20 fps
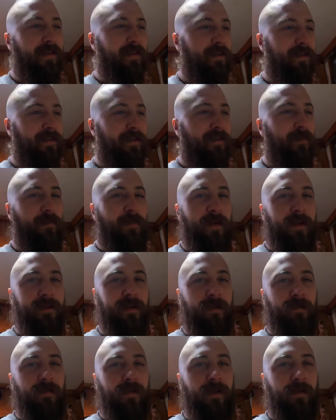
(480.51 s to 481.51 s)
this is a good
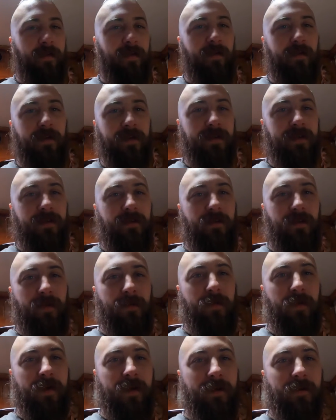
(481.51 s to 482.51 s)
project for anyone who wants to clear
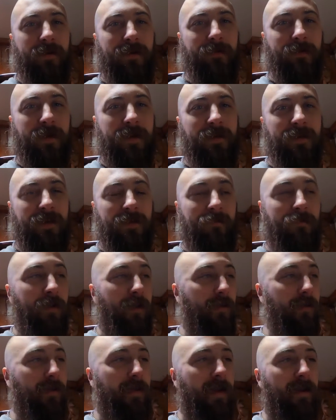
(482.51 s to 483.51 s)
up their counter space in a boat.